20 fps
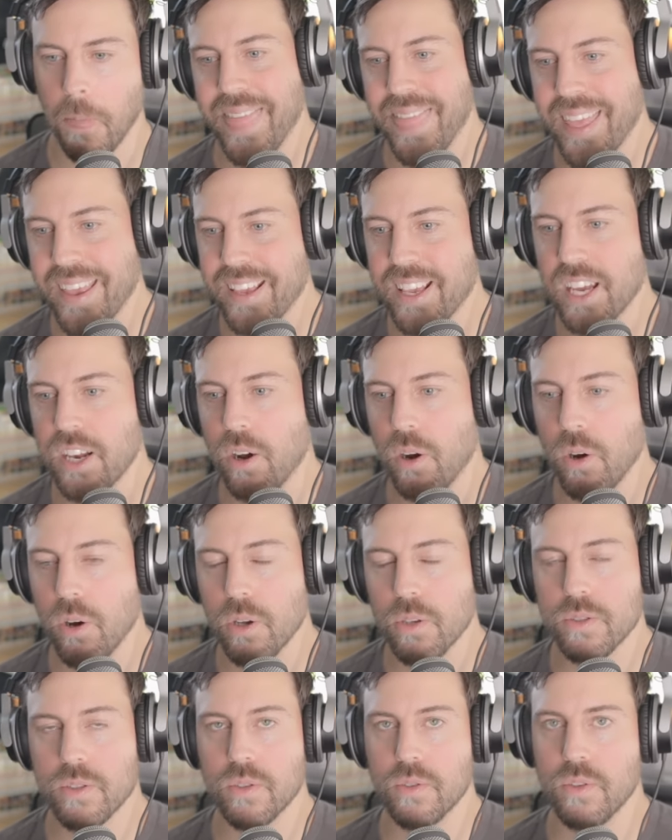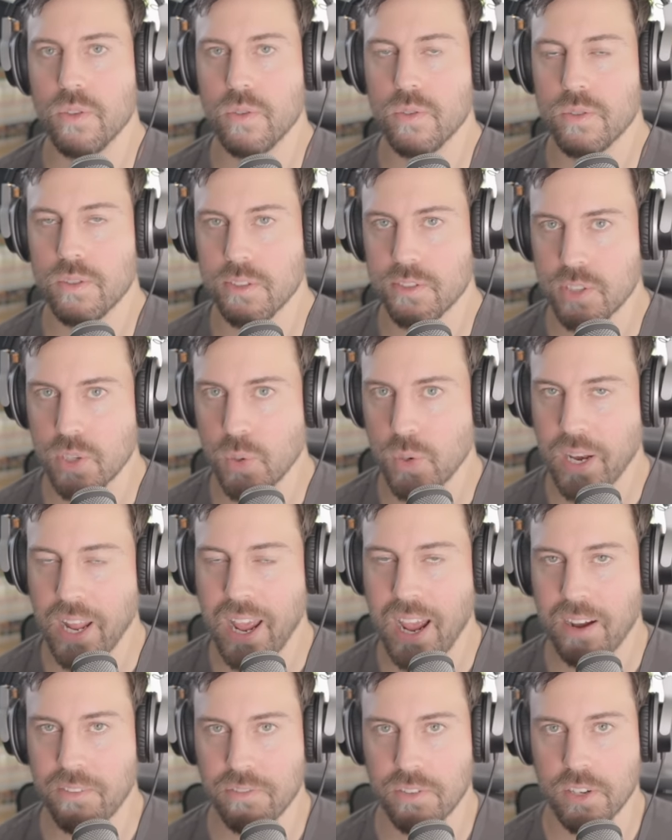They could also use the
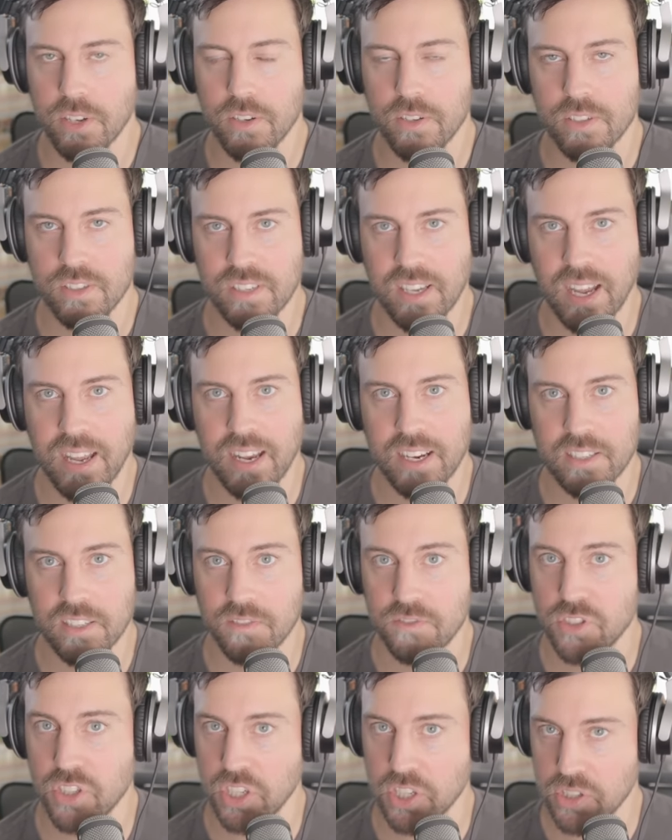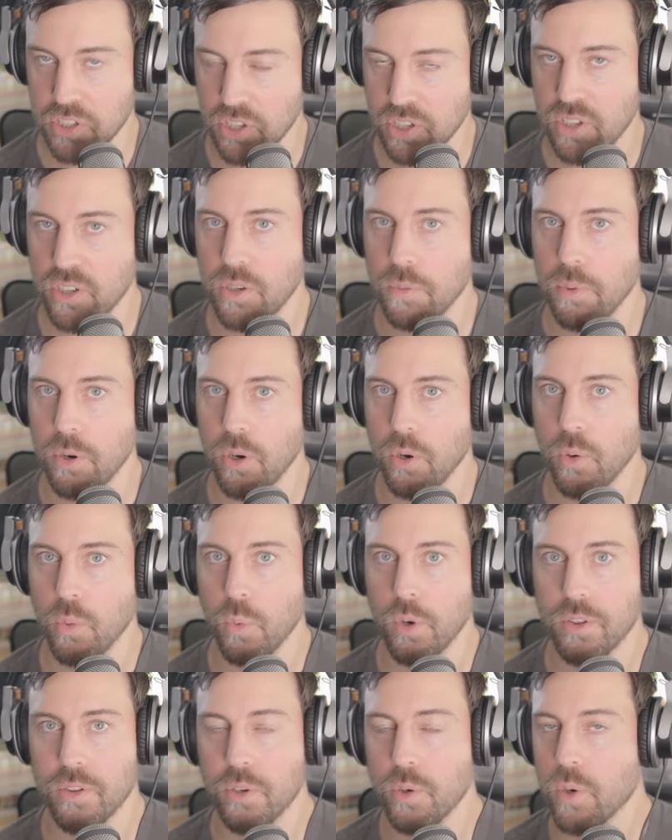2.5-liter Skyactiv-G turbo
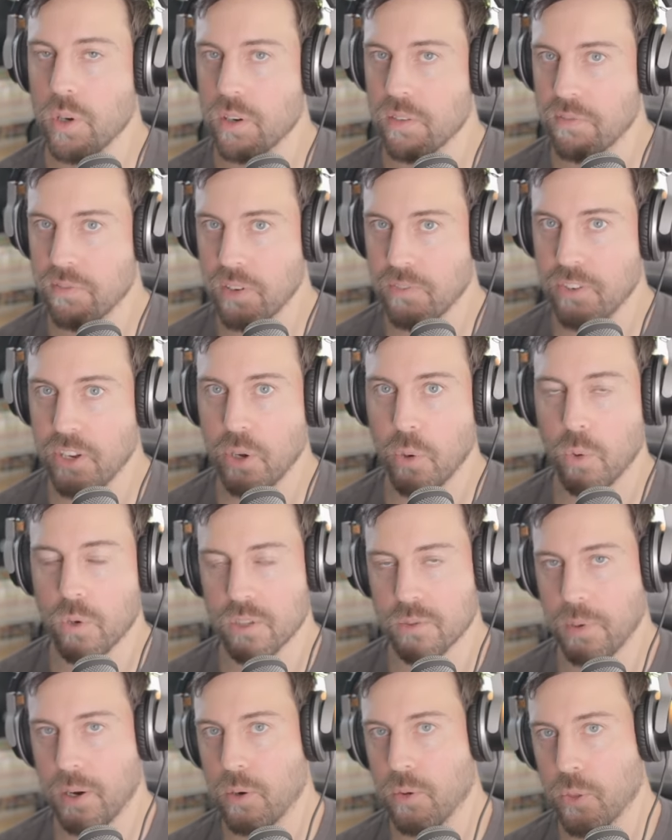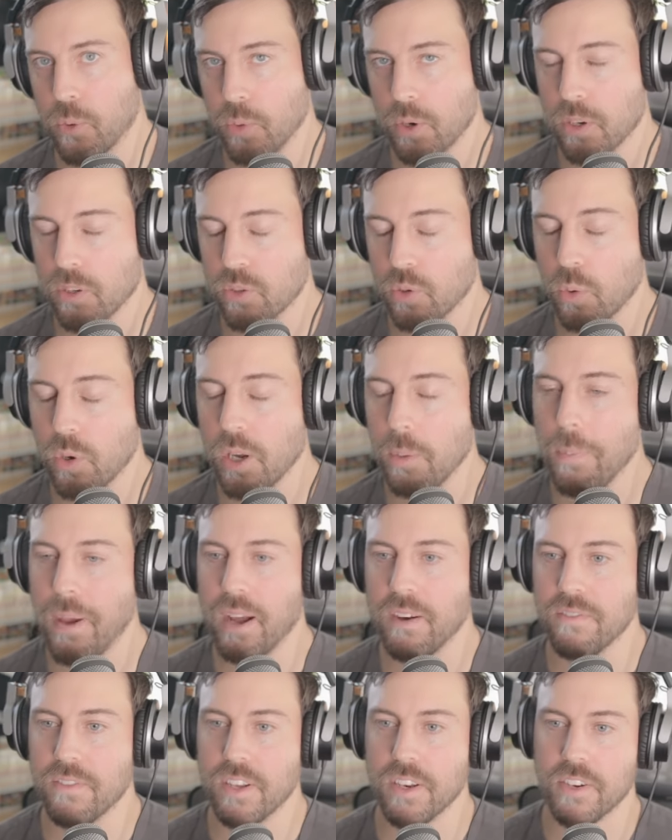with 250 horsepower and 320
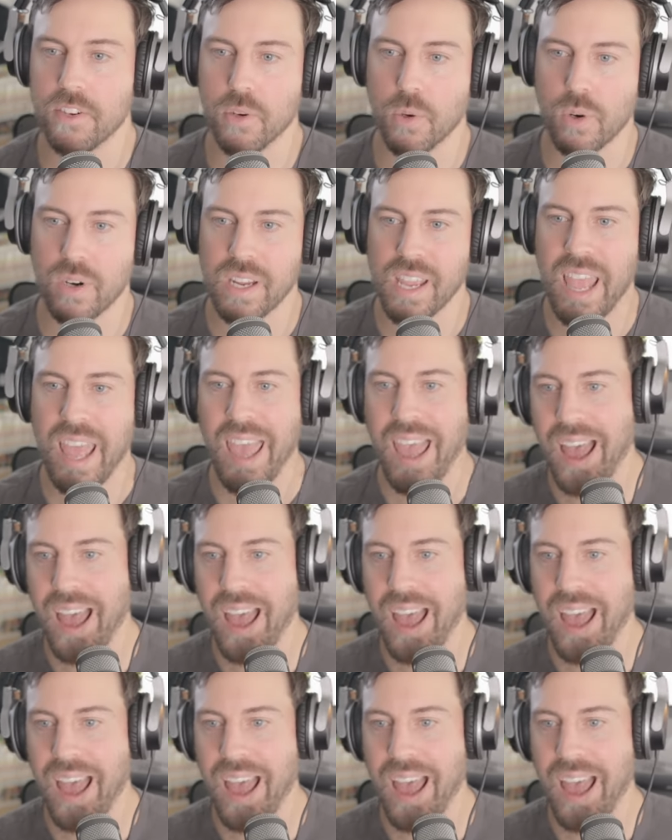pound-feet of torque.